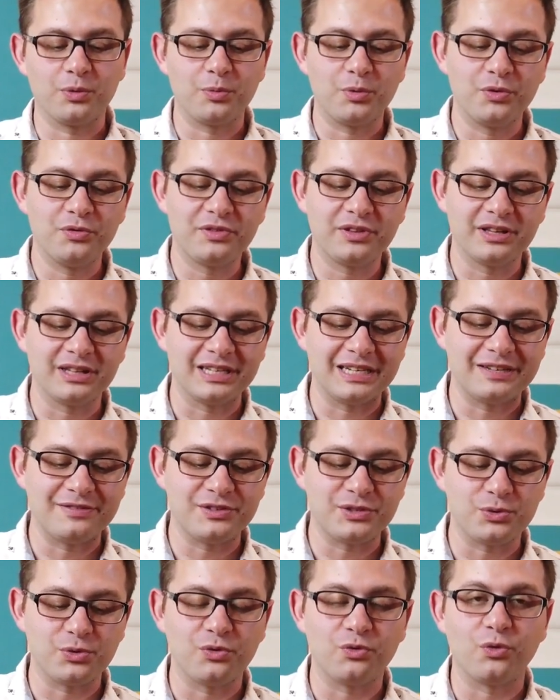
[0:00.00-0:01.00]
remove the
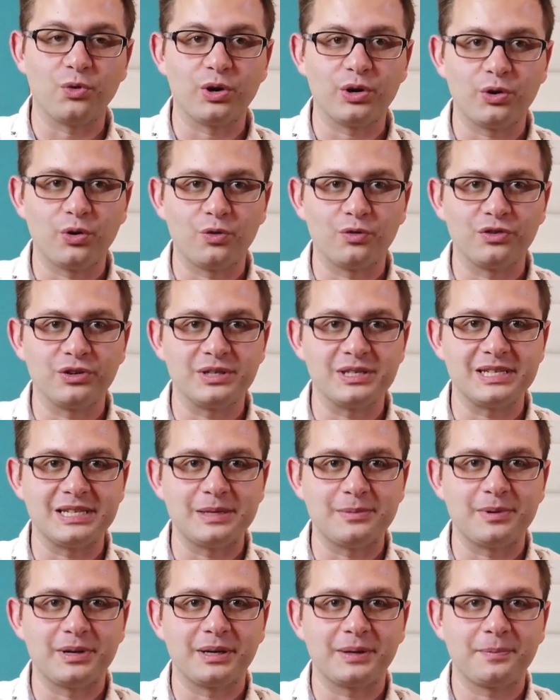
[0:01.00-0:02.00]
leaves to avoid
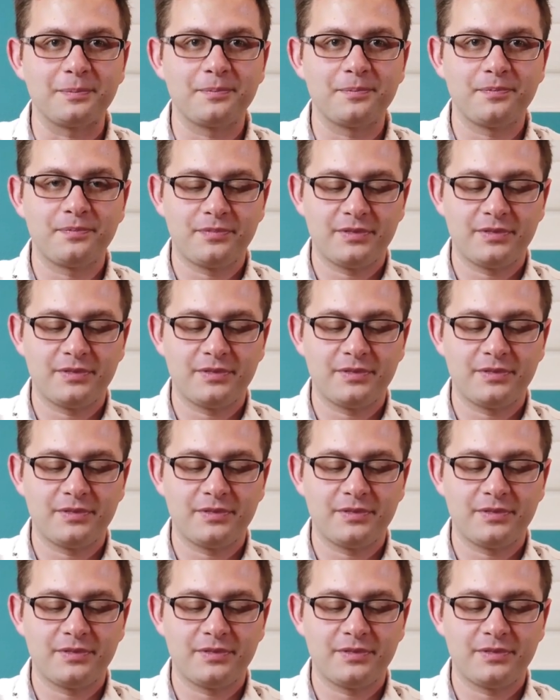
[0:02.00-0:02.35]
oversteeping.